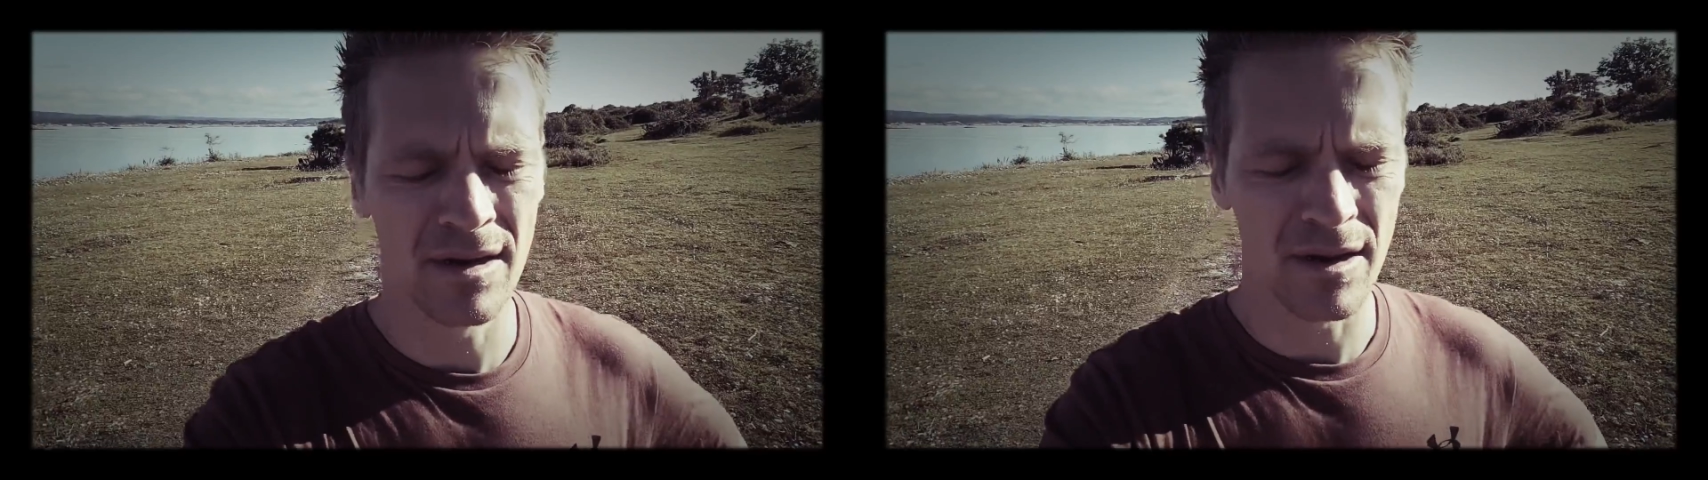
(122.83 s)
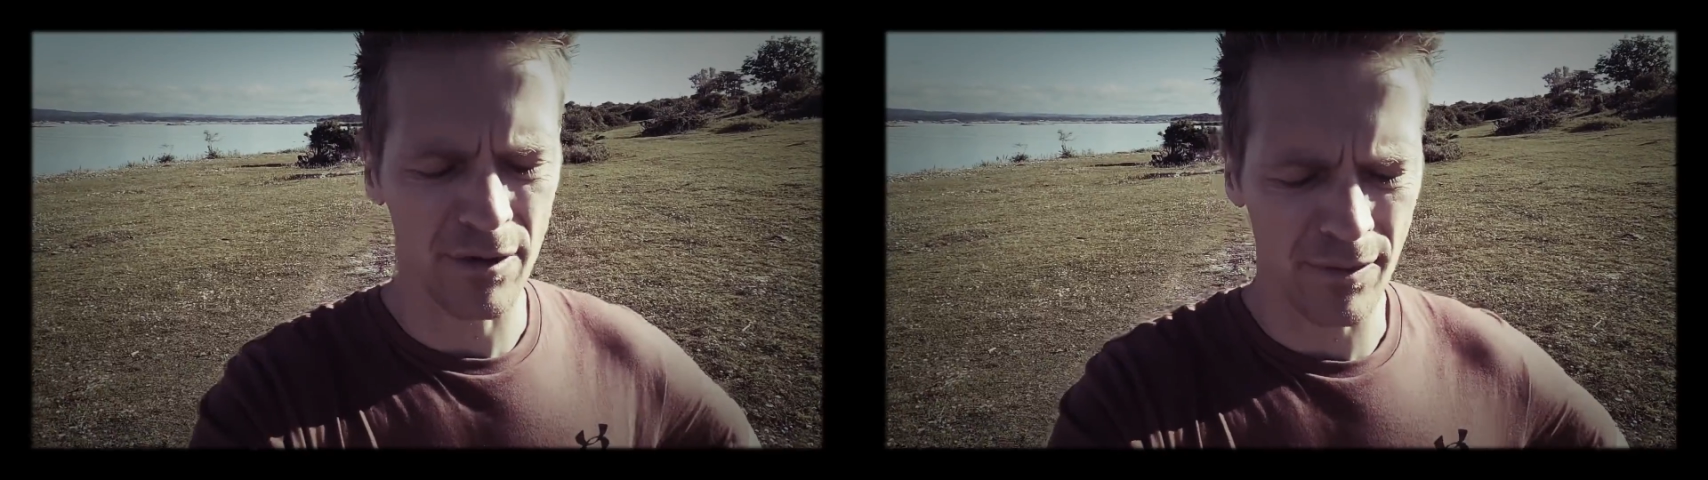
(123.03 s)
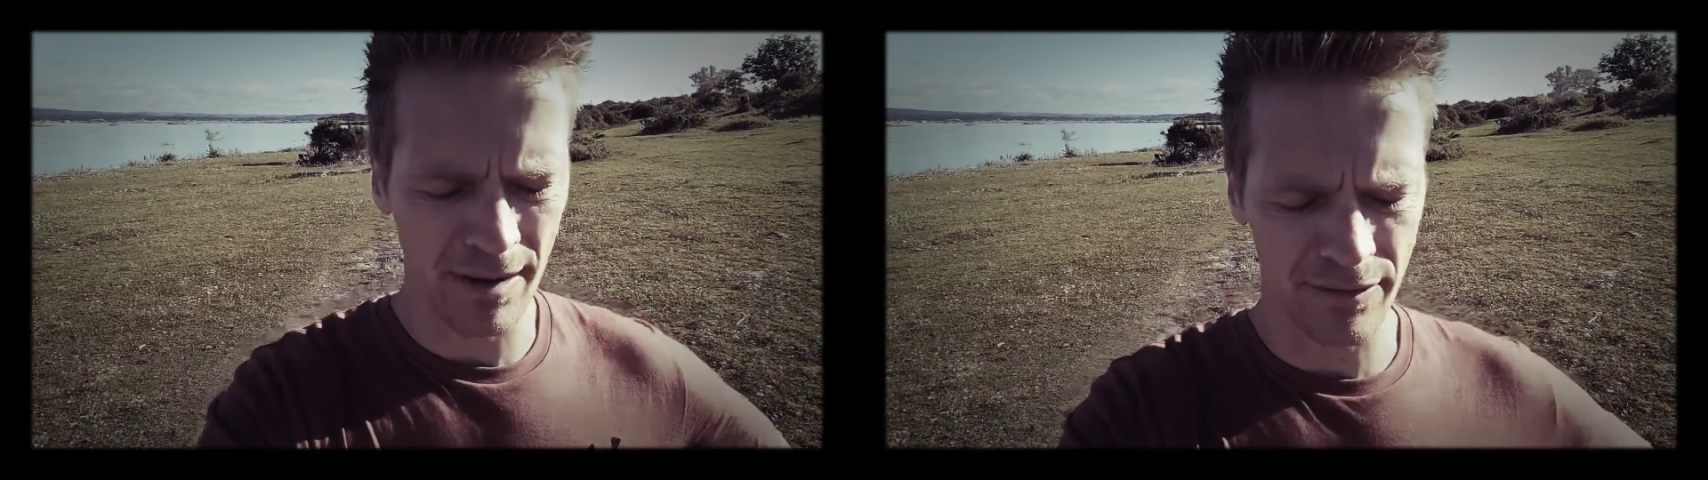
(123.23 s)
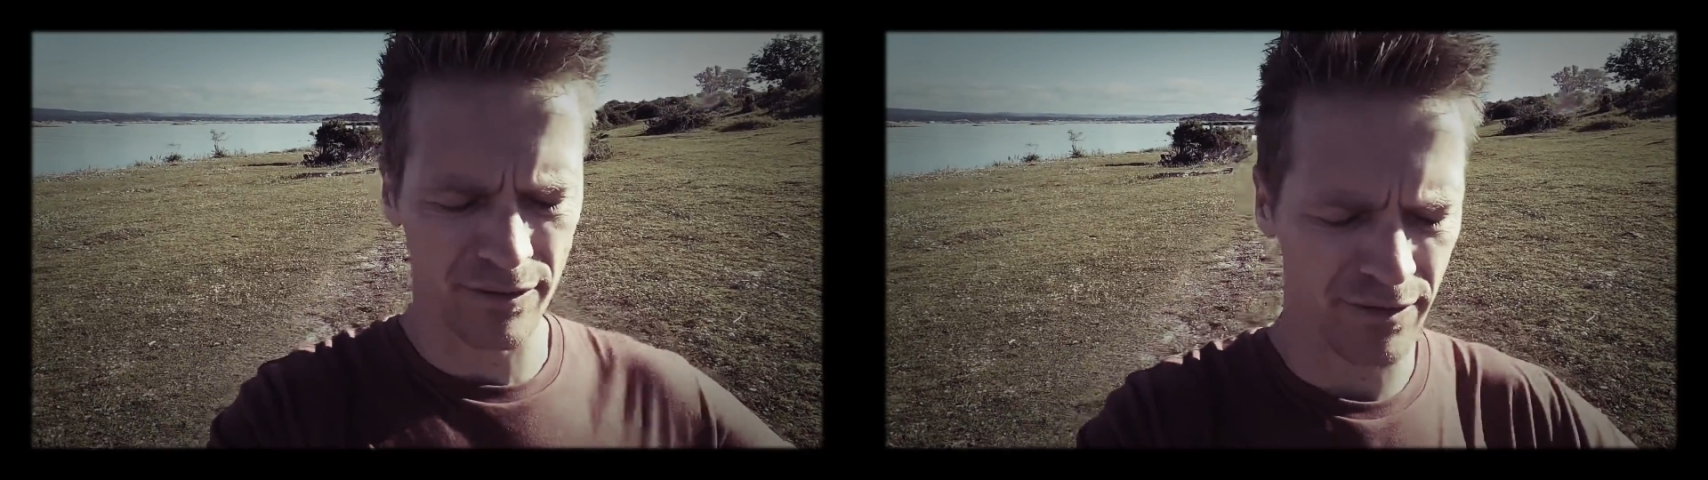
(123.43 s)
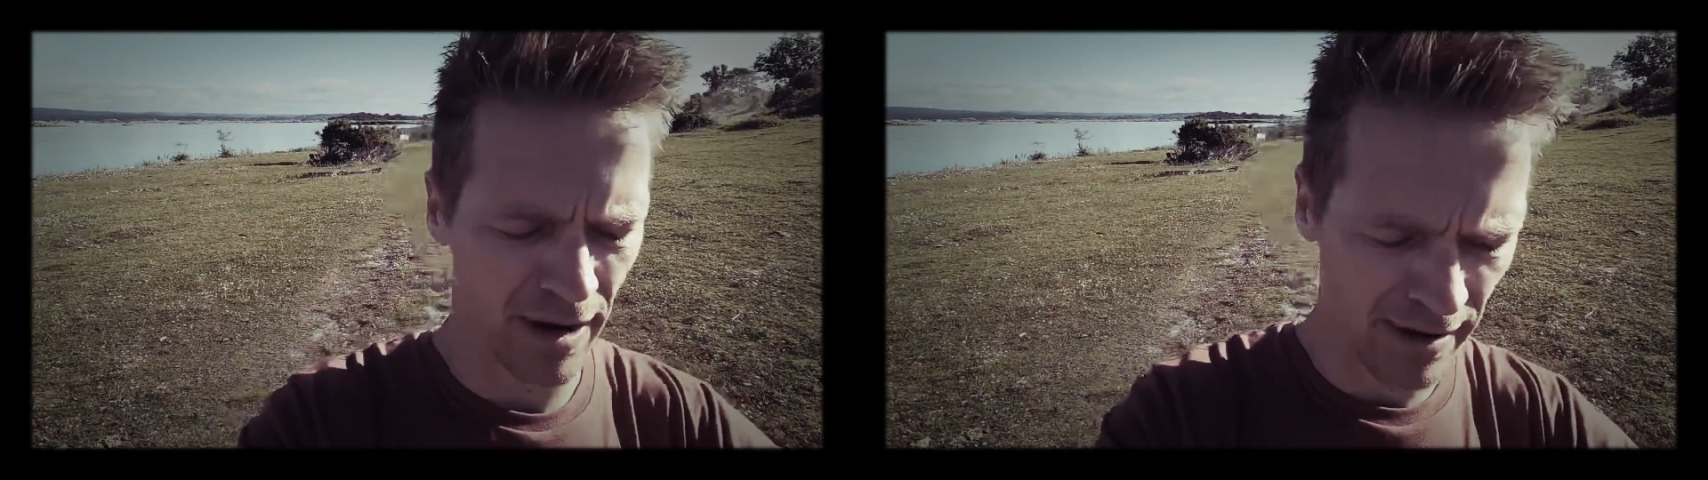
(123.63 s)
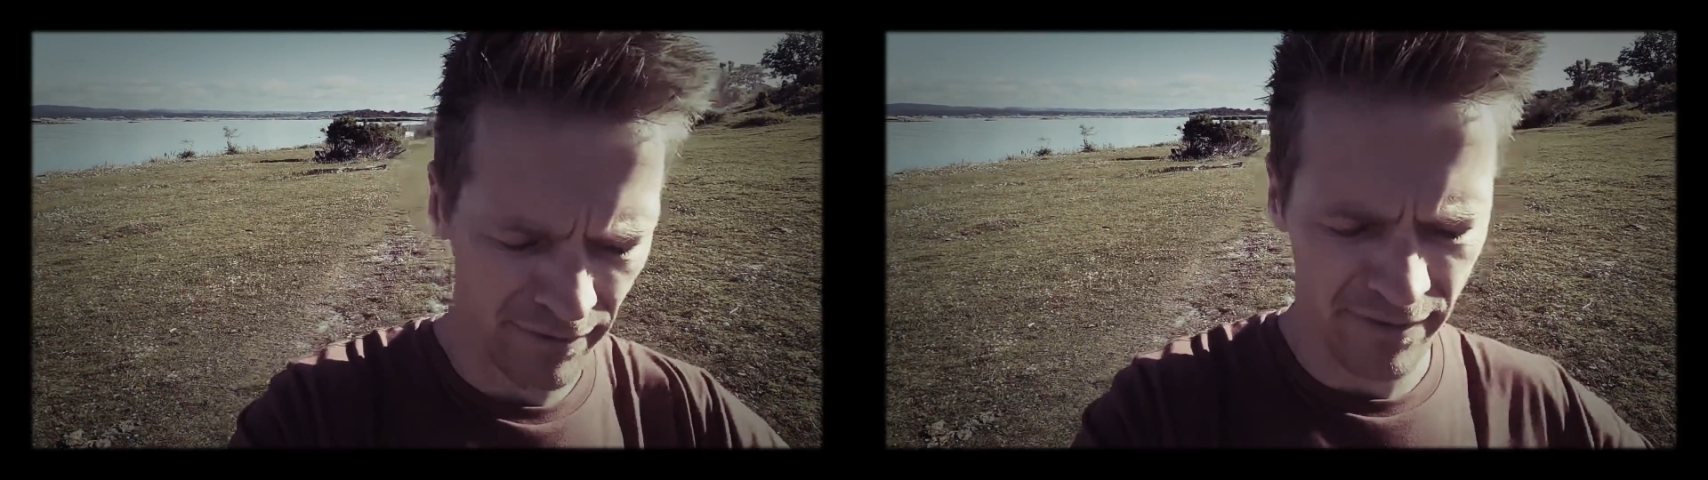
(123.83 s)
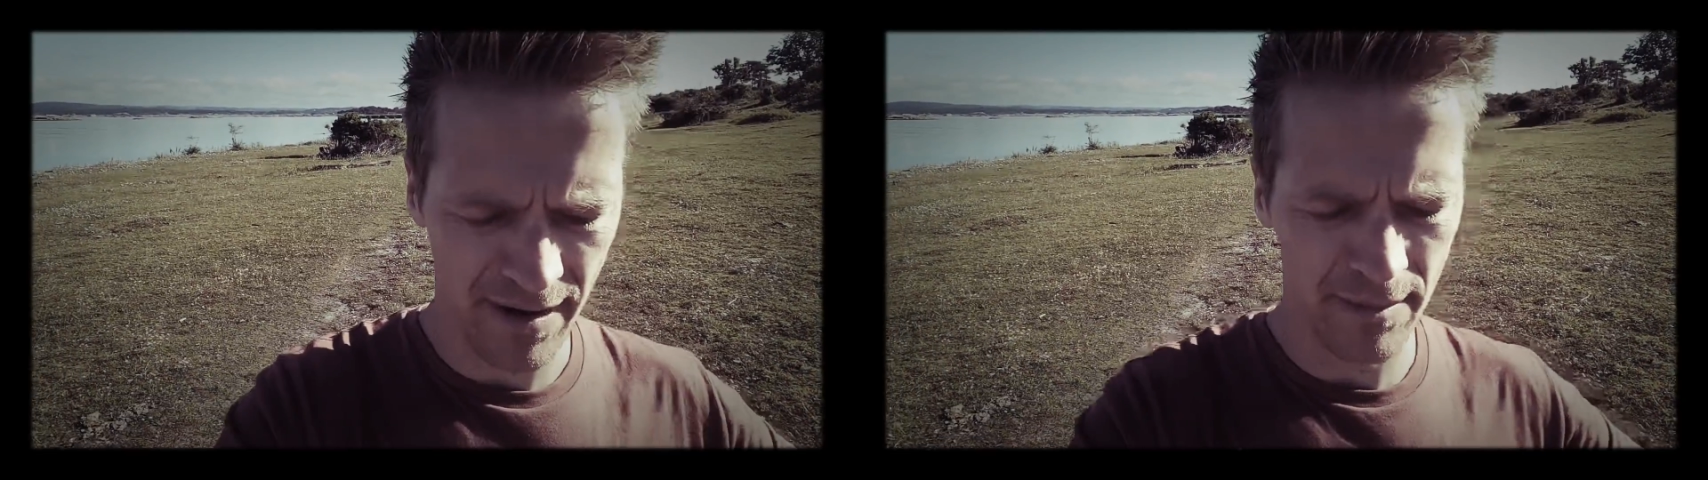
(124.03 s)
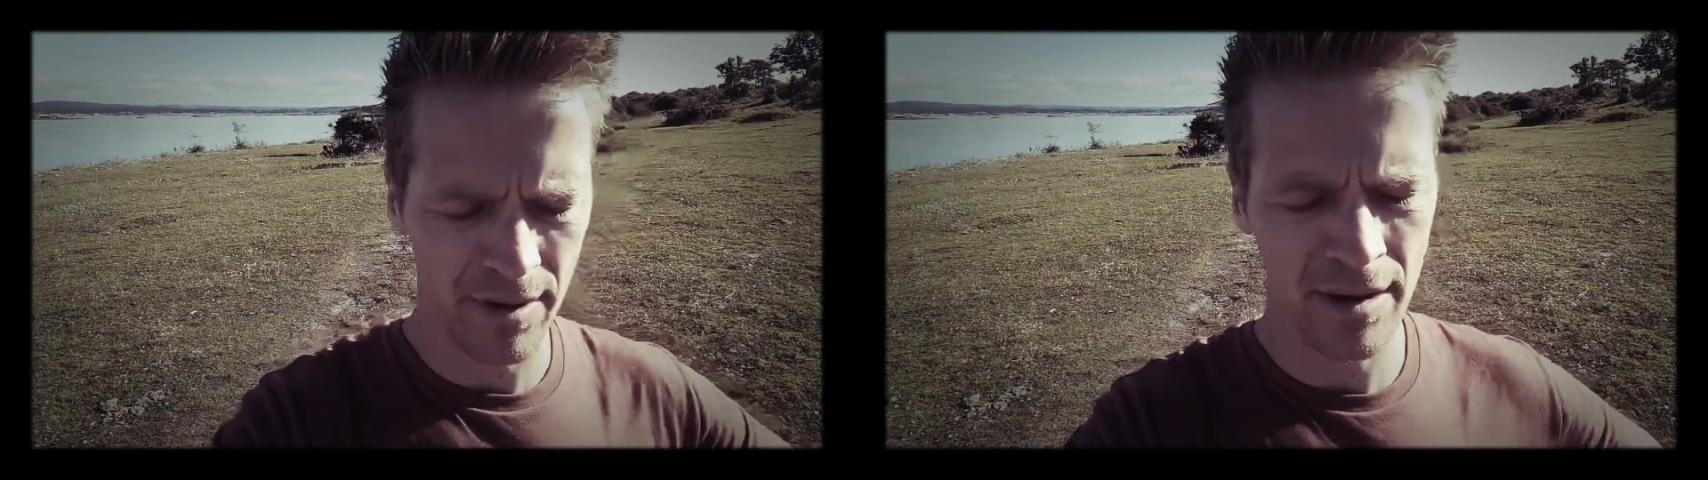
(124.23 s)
around your diaphragm,